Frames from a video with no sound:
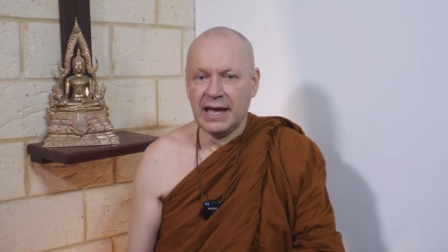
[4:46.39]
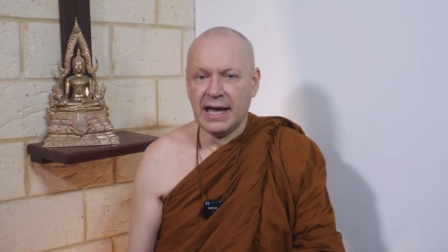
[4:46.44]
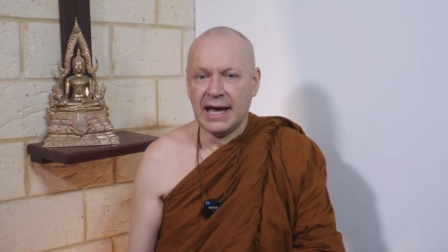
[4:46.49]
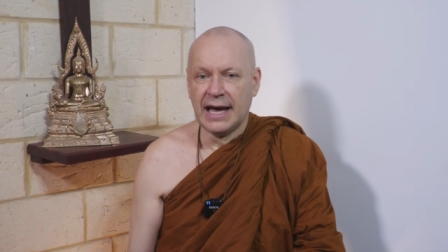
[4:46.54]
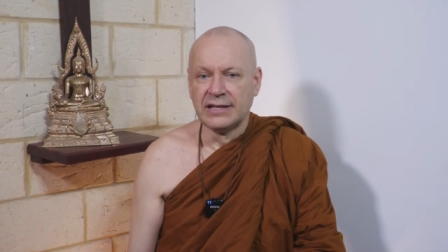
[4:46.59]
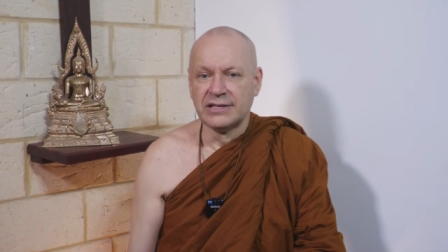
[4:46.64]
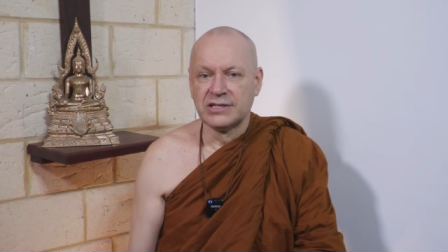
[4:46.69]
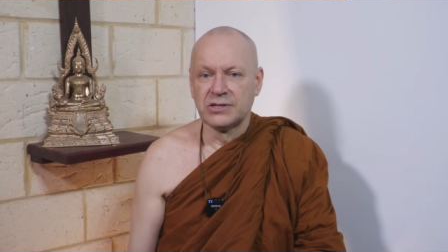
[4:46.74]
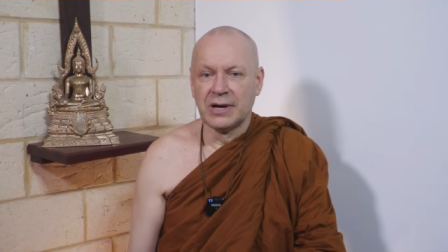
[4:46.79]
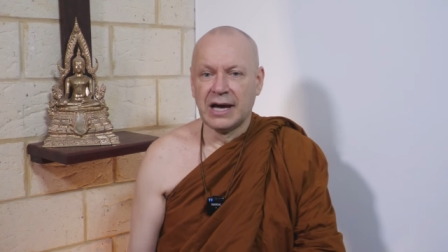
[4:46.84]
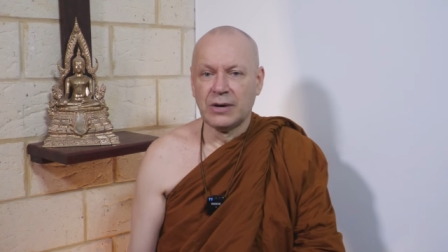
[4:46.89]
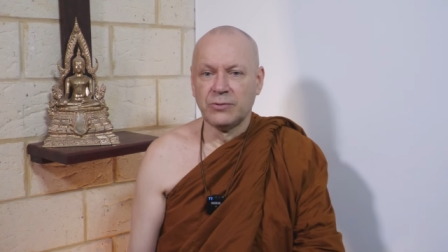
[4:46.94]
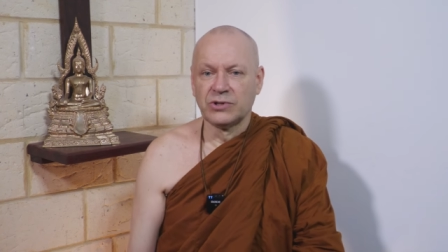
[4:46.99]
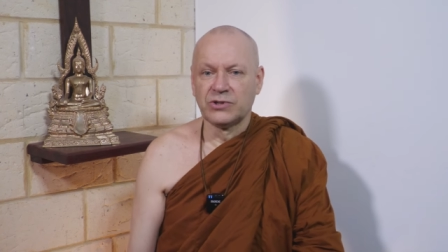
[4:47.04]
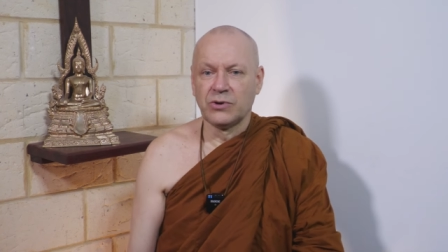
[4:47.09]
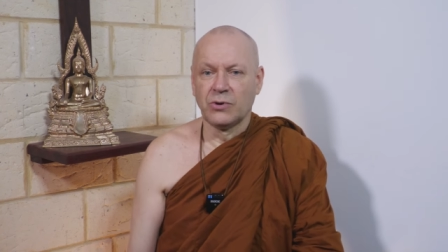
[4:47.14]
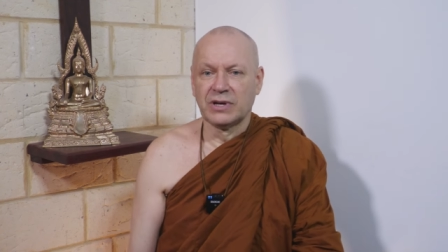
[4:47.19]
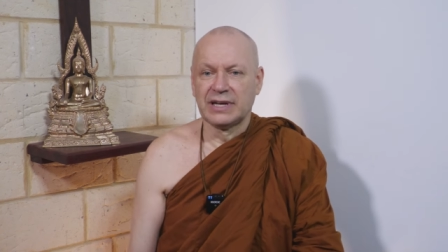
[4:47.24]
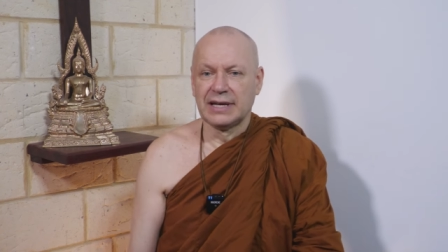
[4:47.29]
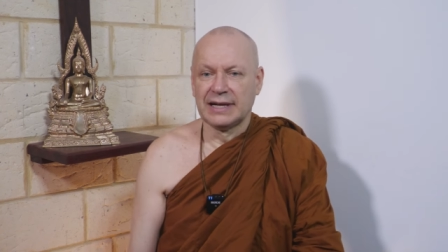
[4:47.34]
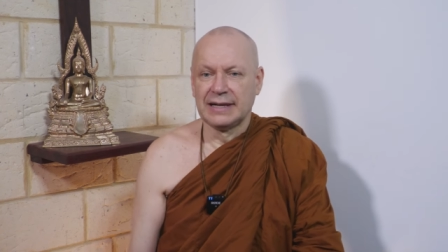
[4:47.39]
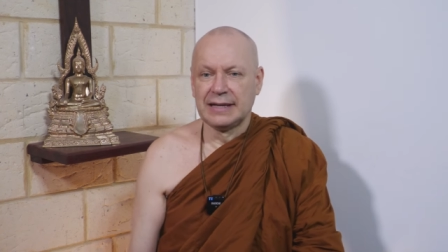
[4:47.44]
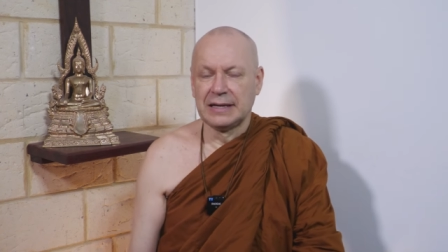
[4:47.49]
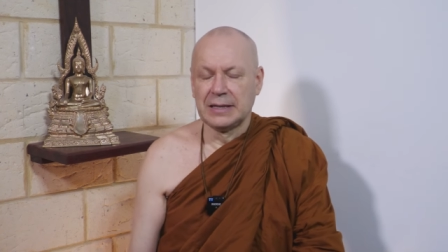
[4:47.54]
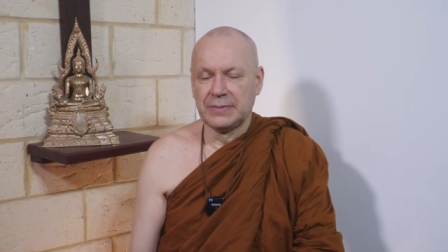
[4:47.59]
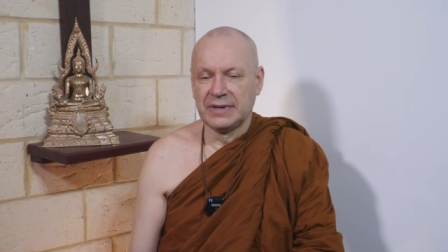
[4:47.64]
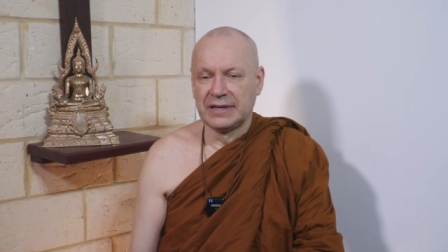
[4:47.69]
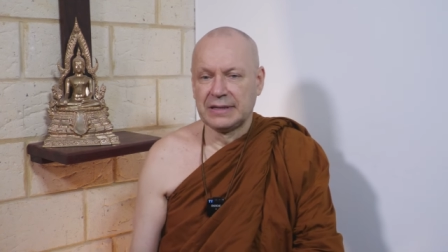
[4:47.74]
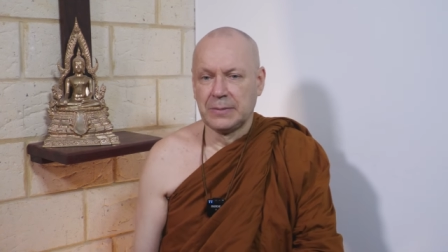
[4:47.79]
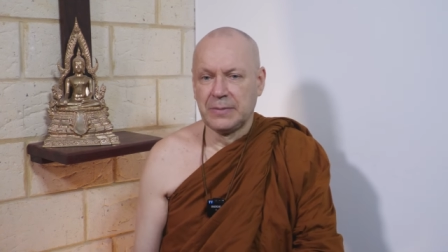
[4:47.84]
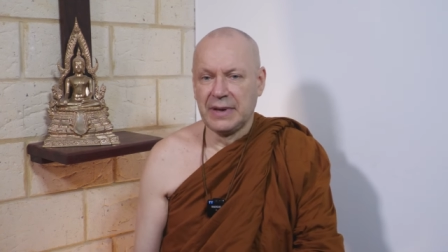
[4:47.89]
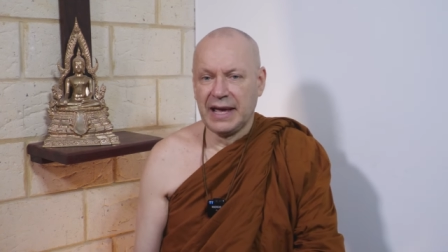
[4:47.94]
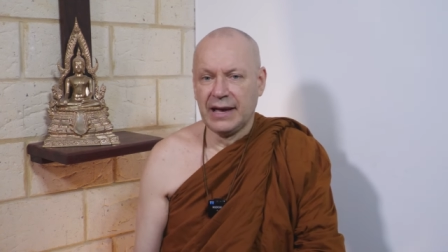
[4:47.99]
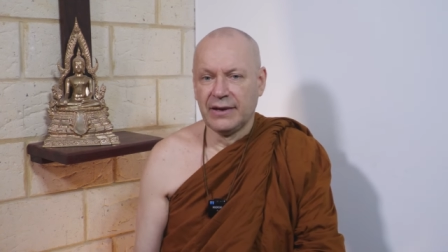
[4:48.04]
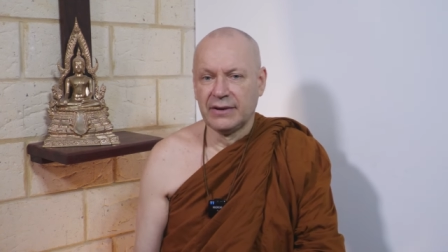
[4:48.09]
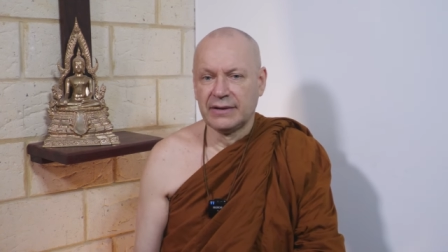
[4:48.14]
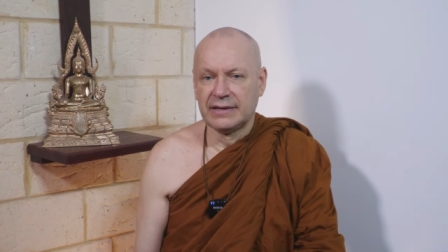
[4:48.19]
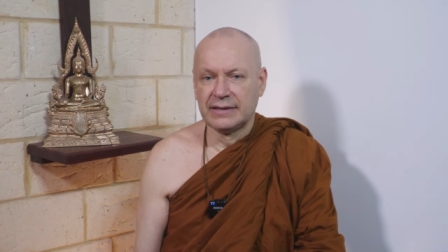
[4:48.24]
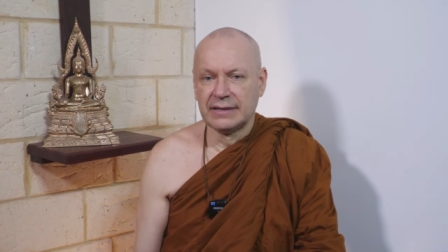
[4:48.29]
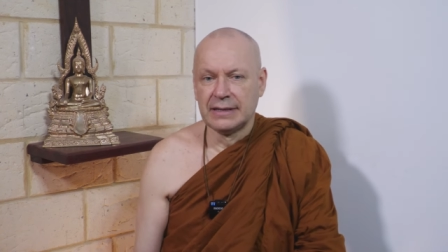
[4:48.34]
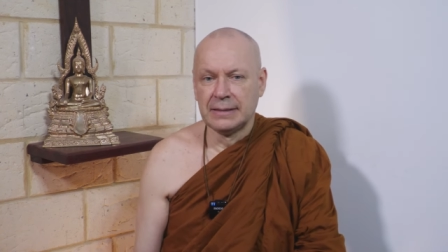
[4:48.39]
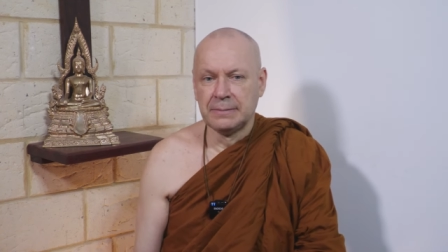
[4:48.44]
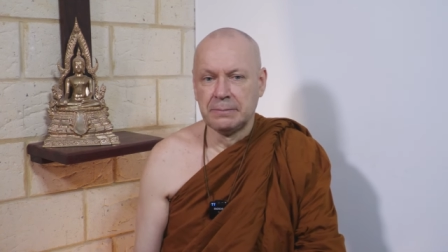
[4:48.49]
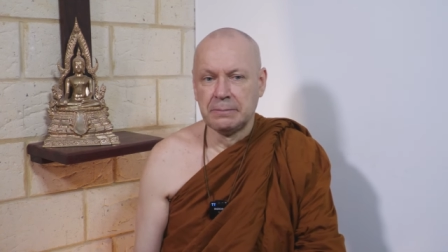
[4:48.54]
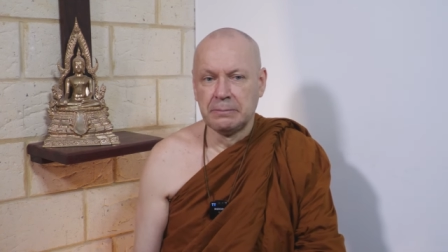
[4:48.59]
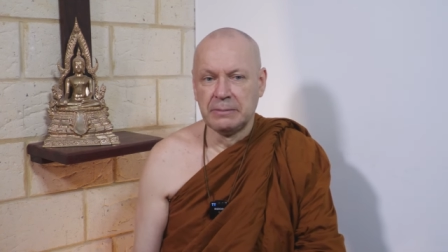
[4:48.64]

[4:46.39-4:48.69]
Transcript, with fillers: and so I will talk a little bit about uh,